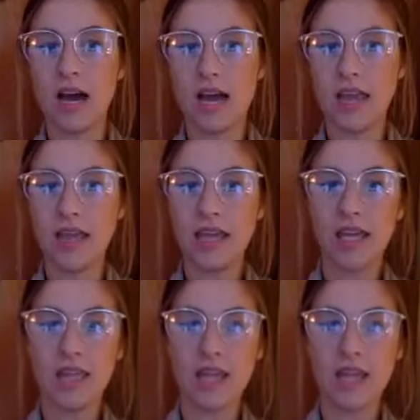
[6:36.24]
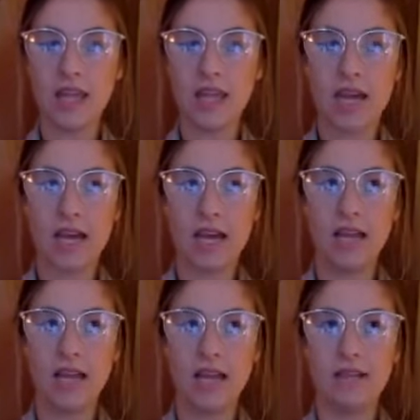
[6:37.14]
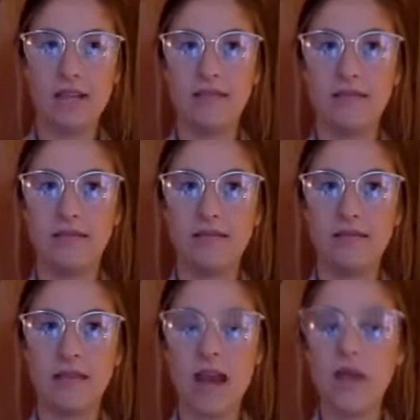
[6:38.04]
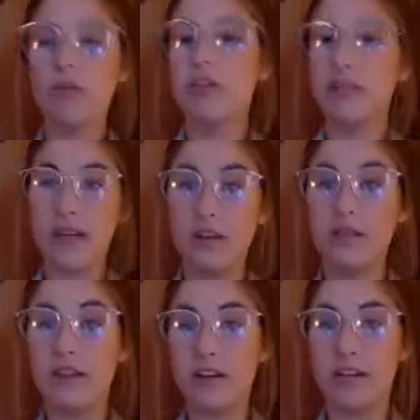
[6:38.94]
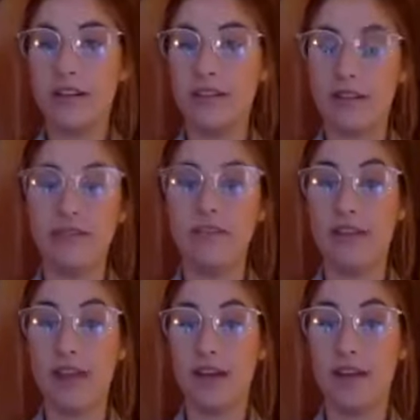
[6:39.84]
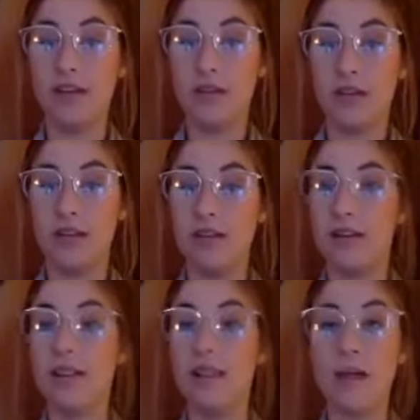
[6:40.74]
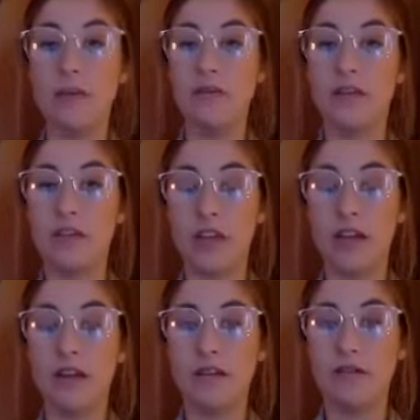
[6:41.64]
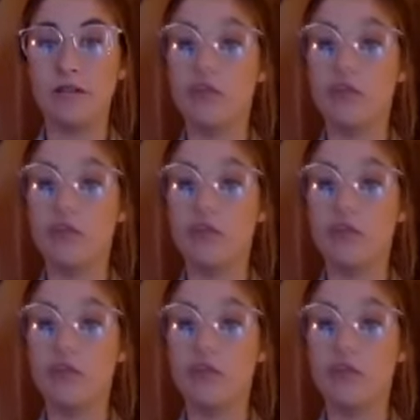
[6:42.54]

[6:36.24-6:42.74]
I think that I will not doubt there is definitely value in a collaborative, creative,